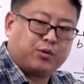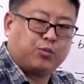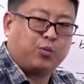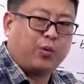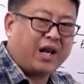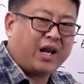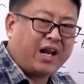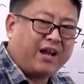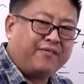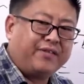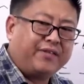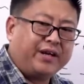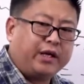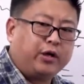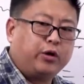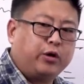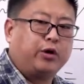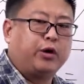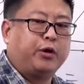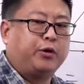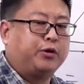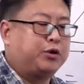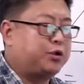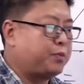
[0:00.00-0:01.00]
whenever you
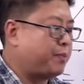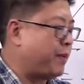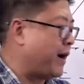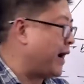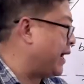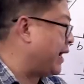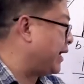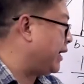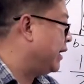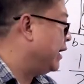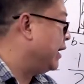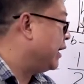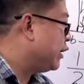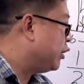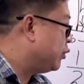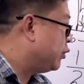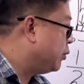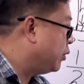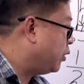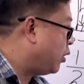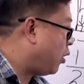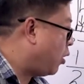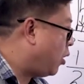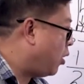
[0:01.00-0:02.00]
use pi, you
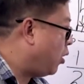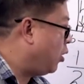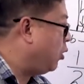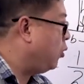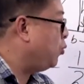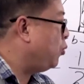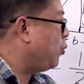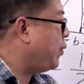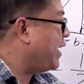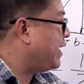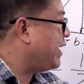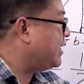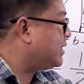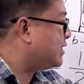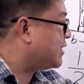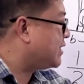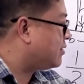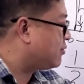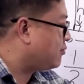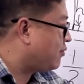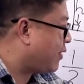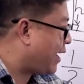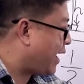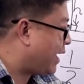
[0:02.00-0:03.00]
will always
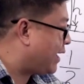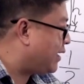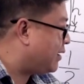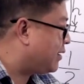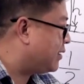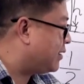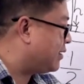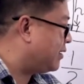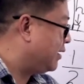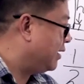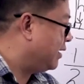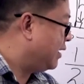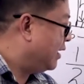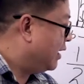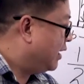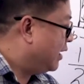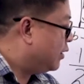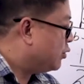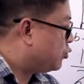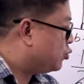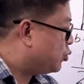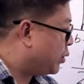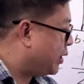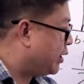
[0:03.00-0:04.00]
write
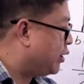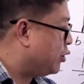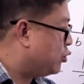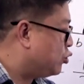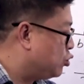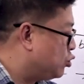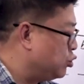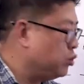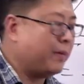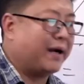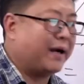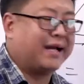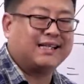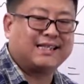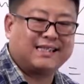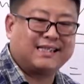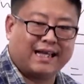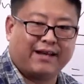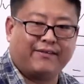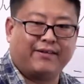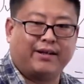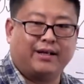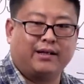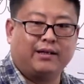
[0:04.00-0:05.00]
22 by
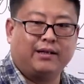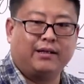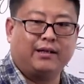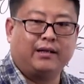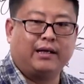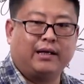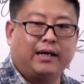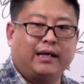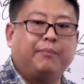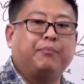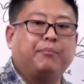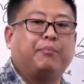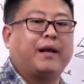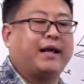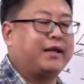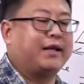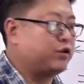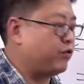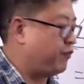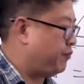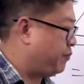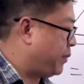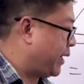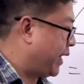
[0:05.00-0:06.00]
7 in place
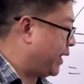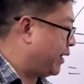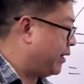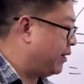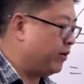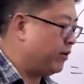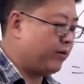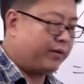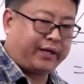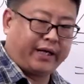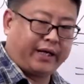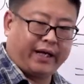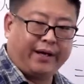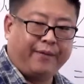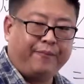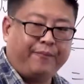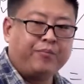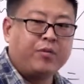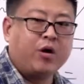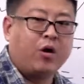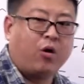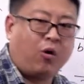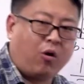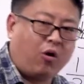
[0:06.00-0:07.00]
of pi, okay?
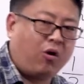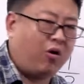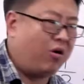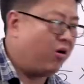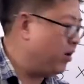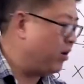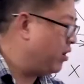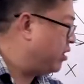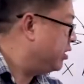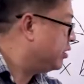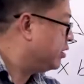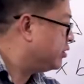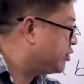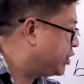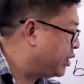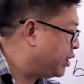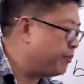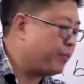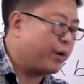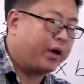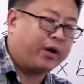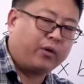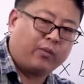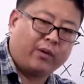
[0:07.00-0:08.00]
Or
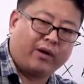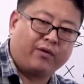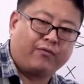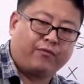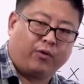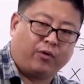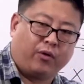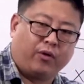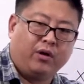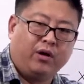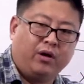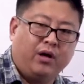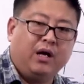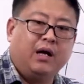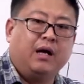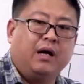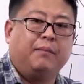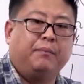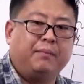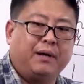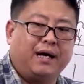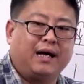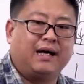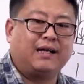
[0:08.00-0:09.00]
3.14.
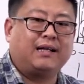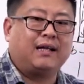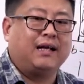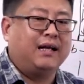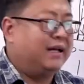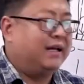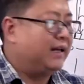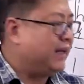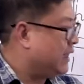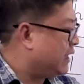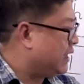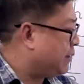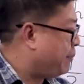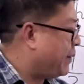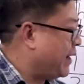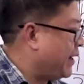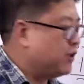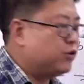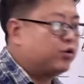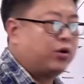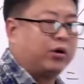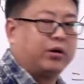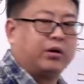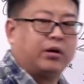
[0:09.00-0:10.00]
But it
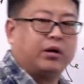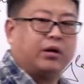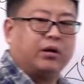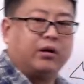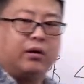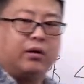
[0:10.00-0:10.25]
depends on